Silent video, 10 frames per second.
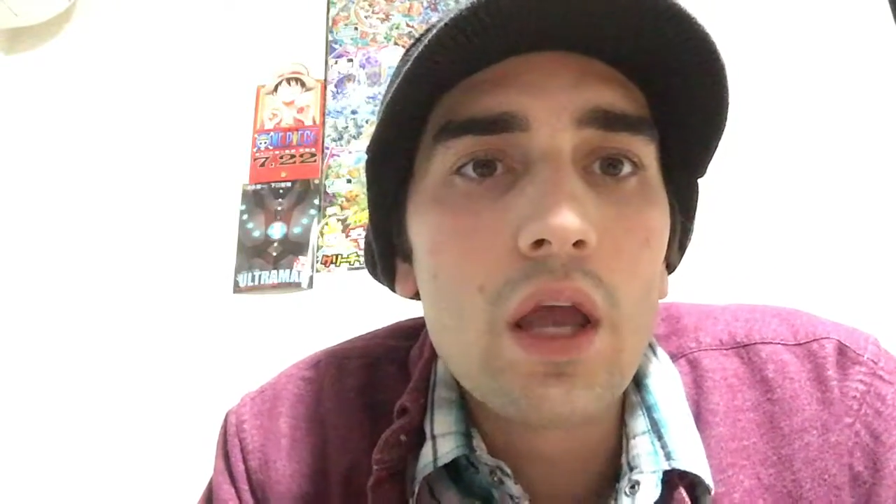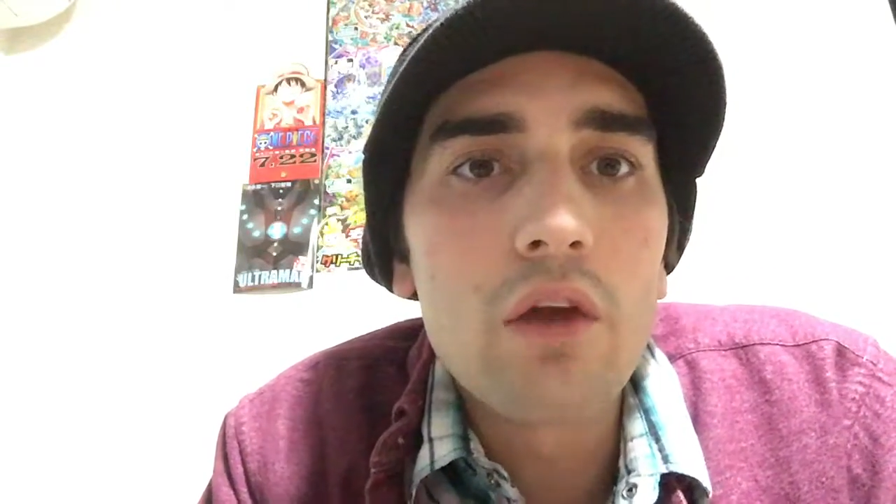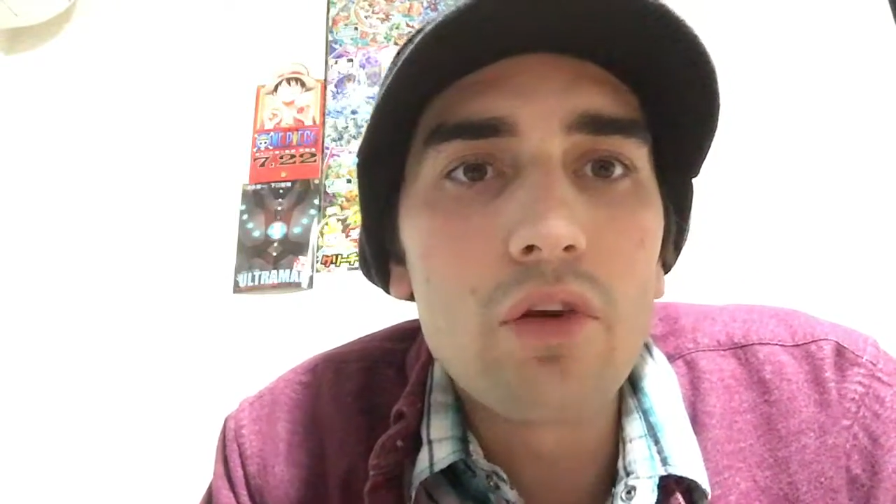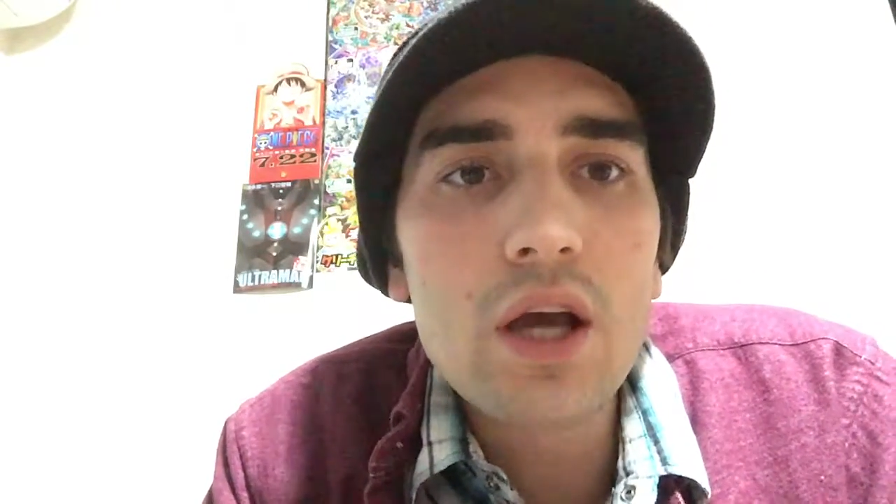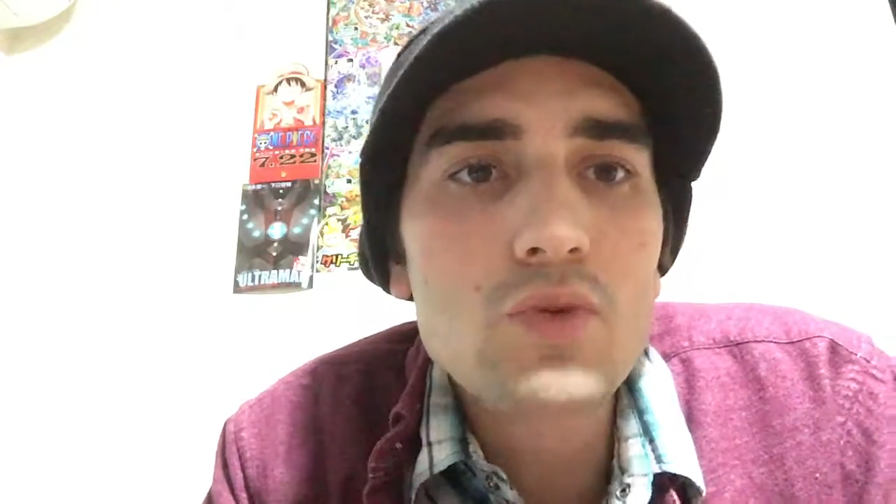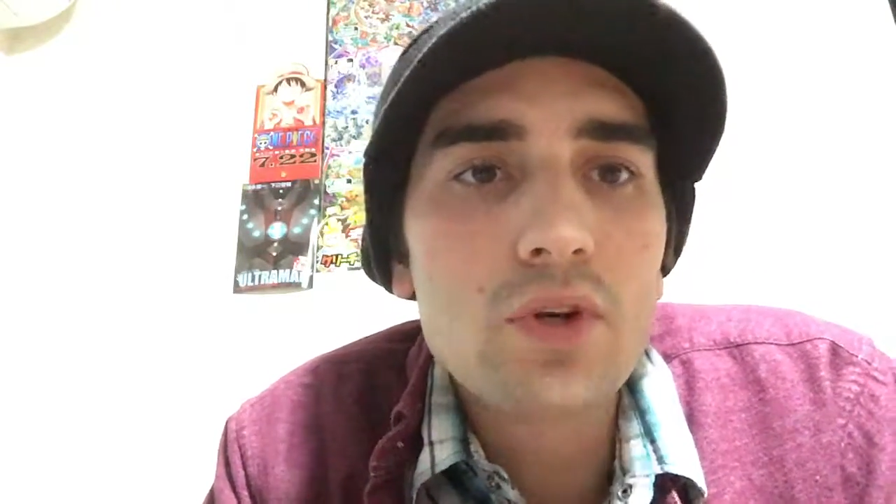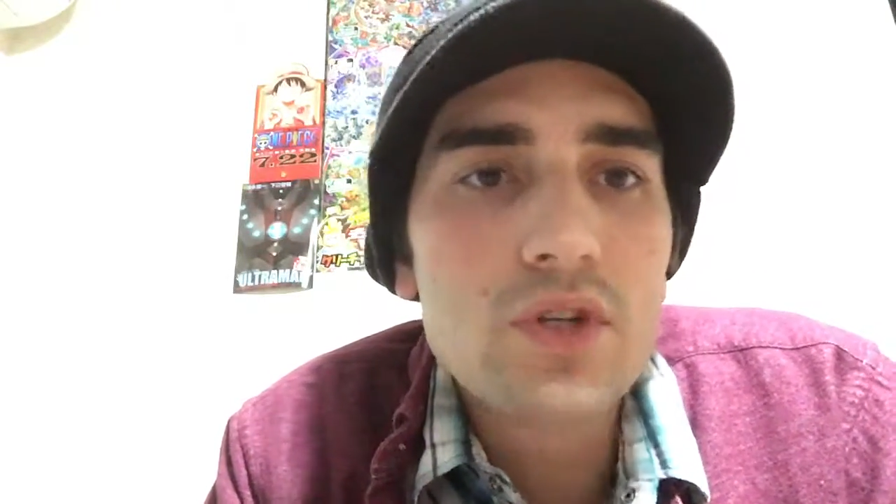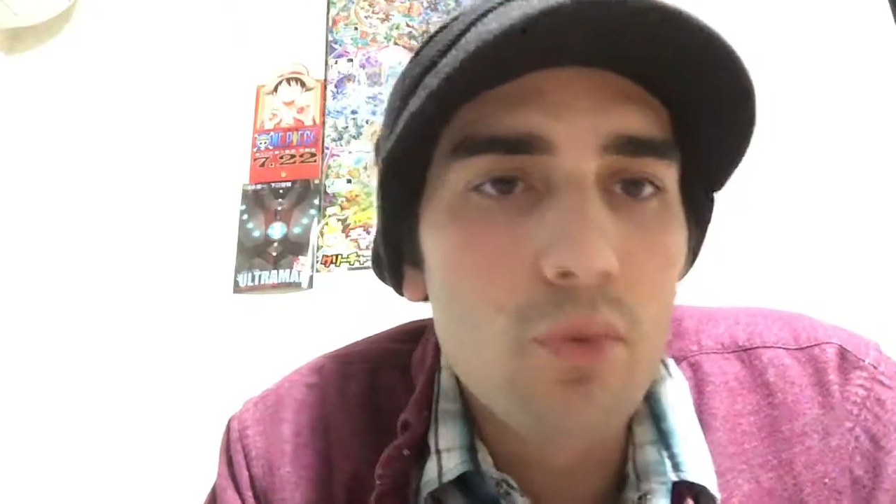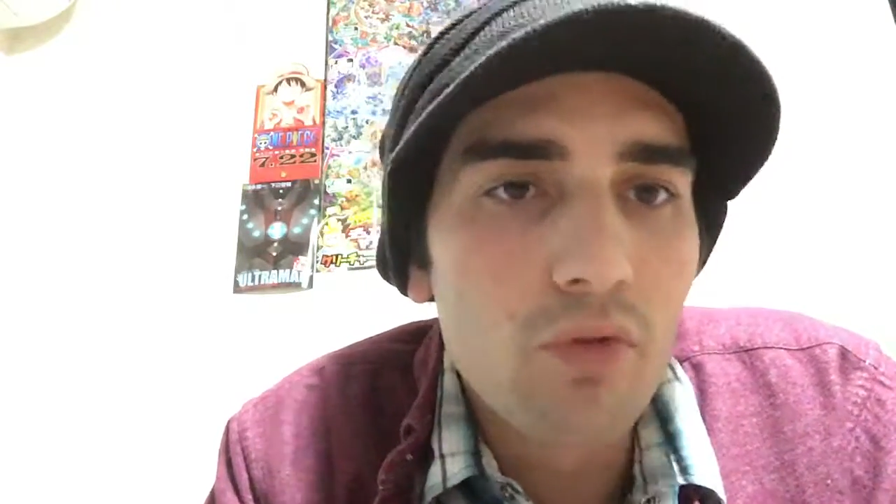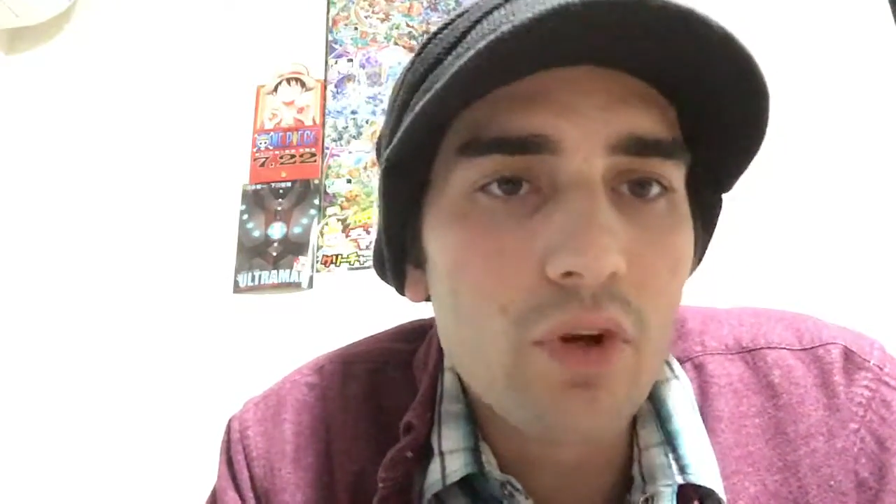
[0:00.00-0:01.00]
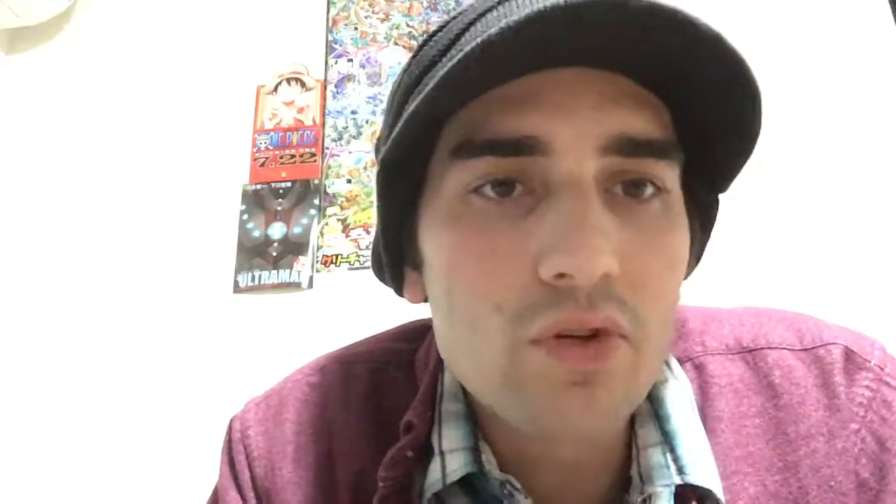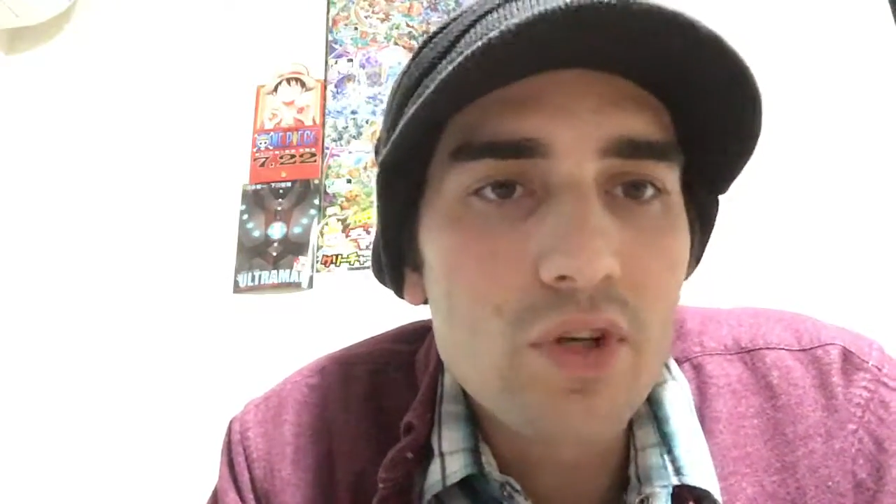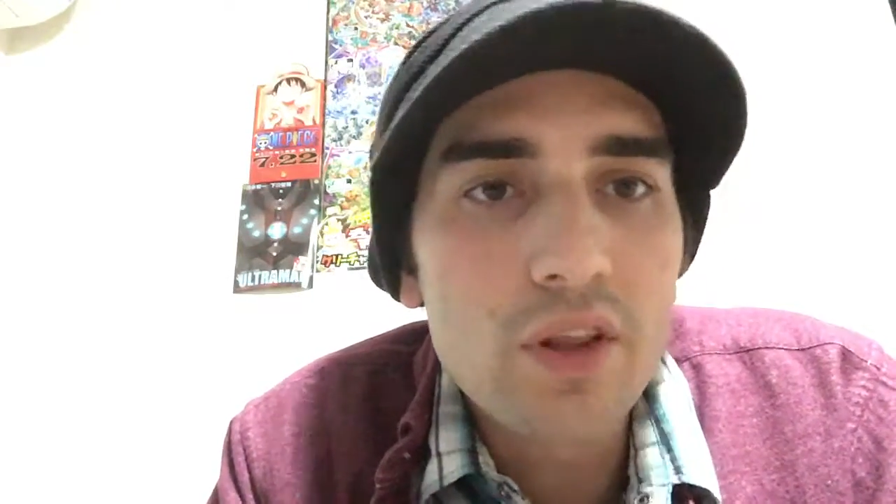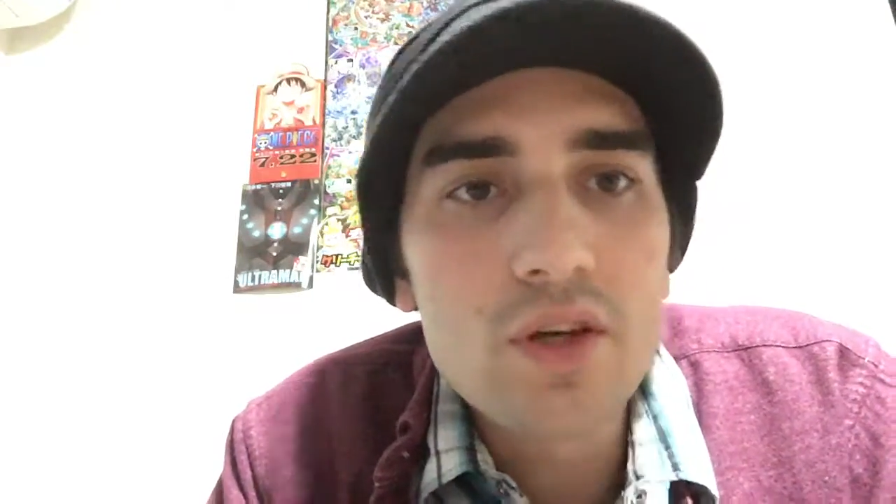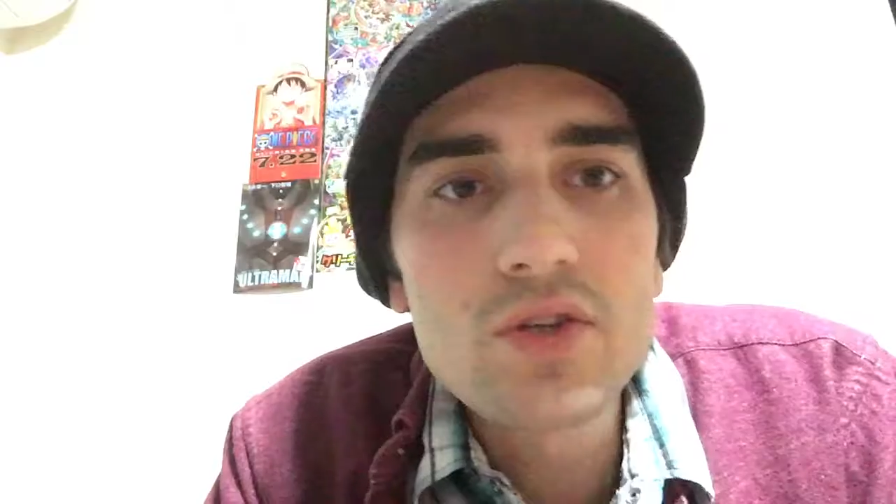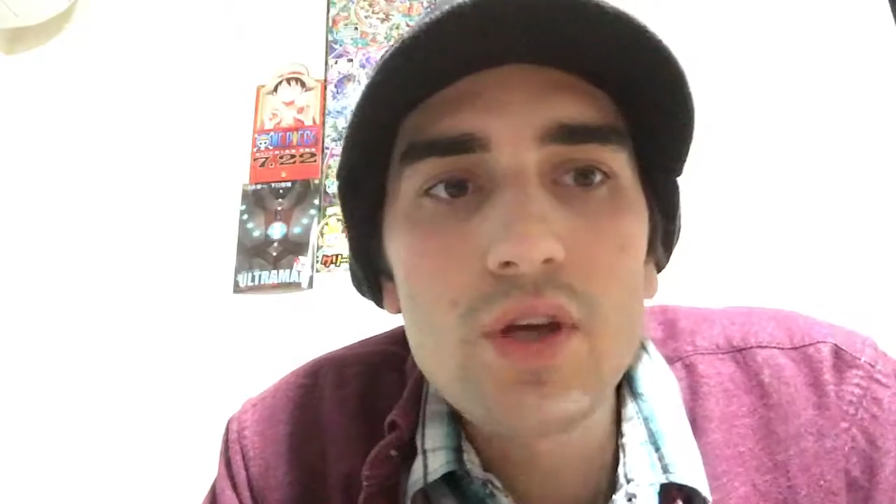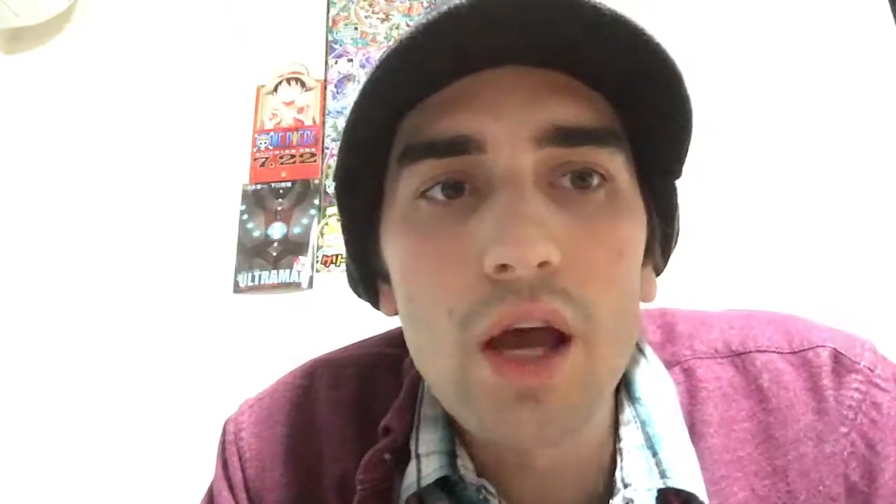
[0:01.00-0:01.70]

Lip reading: if you guys want to see more videos like this,